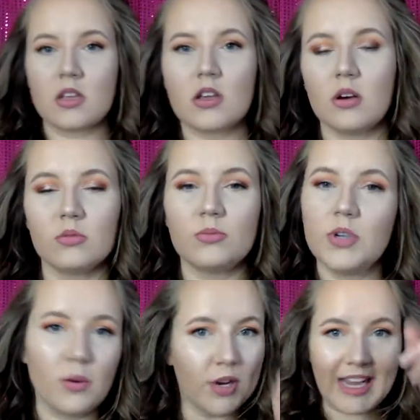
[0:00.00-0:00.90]
Oh, we
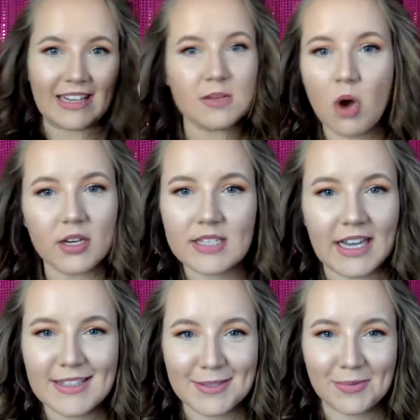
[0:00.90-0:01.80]
don't want to get
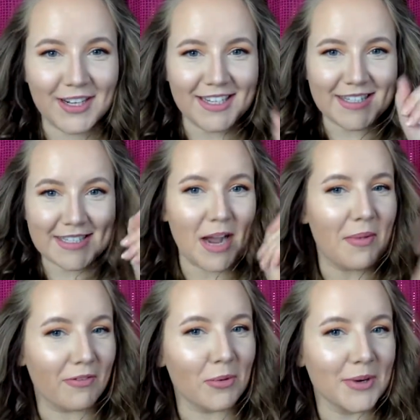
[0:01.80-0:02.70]
demonetized, so we're going to stop.
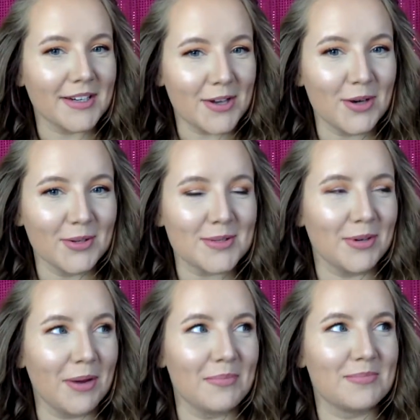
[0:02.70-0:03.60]
Everyone knows
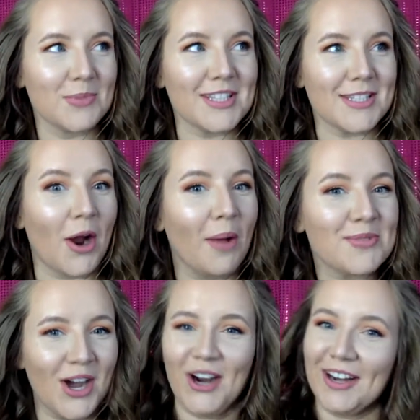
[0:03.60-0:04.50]
what song I'm
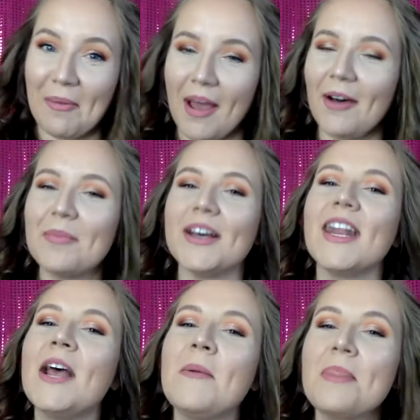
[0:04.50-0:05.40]
talking about. But
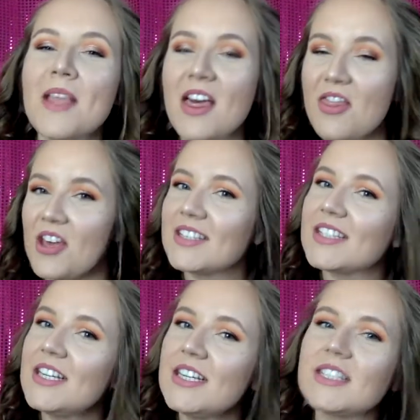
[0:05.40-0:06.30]
this
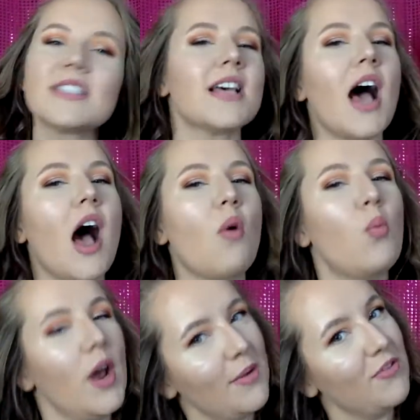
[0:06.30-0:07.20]
is
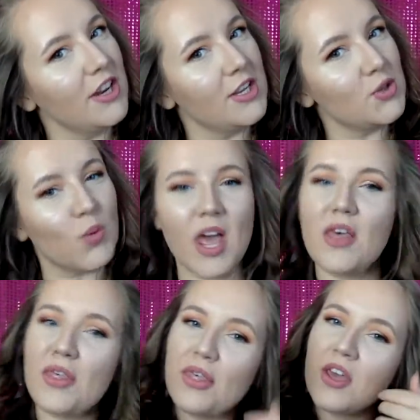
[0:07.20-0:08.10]
what I'm finished
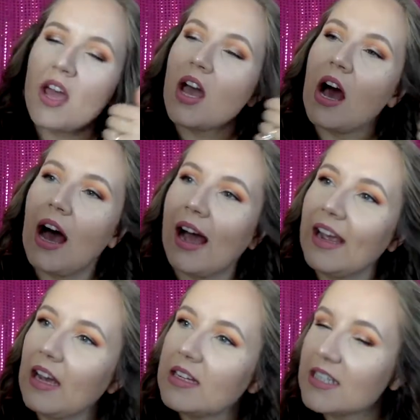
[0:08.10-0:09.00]
with.
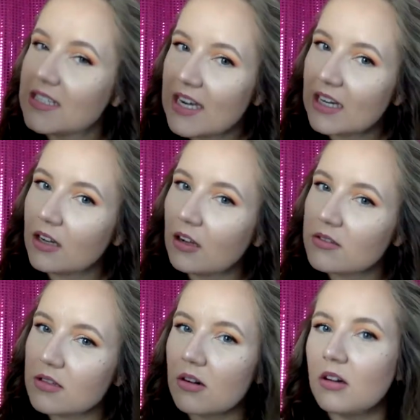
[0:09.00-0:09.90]
I did take a
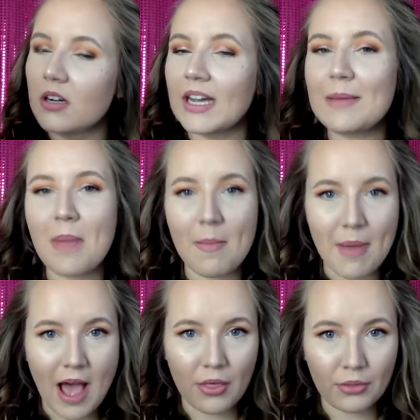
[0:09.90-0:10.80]
closer look in my
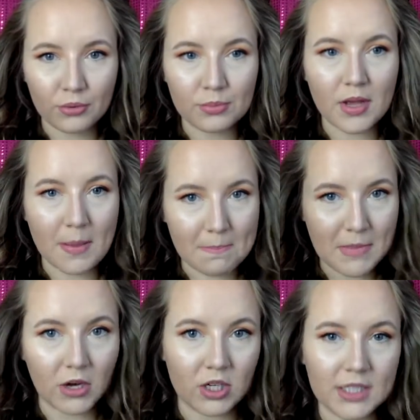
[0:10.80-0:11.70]
bathroom
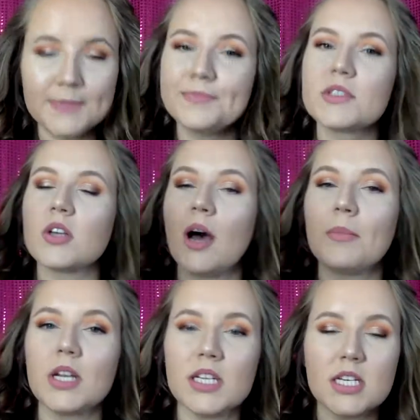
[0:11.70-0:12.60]
mirror, so I'm
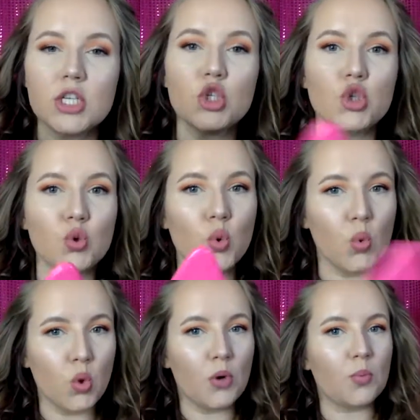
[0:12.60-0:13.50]
gonna do
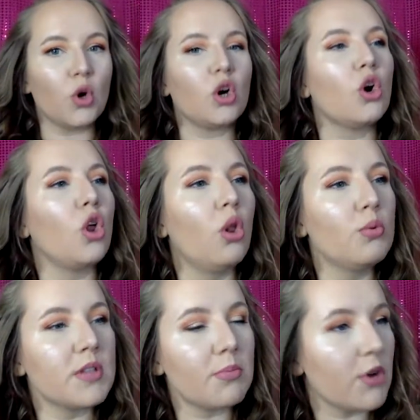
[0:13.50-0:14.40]
one more
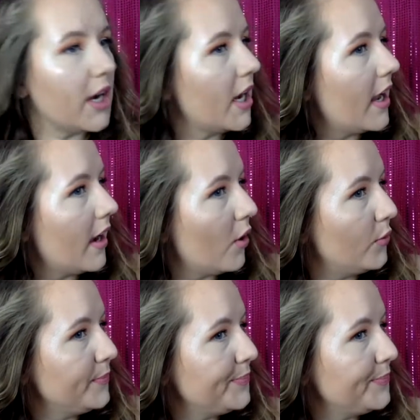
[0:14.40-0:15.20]
close-up right now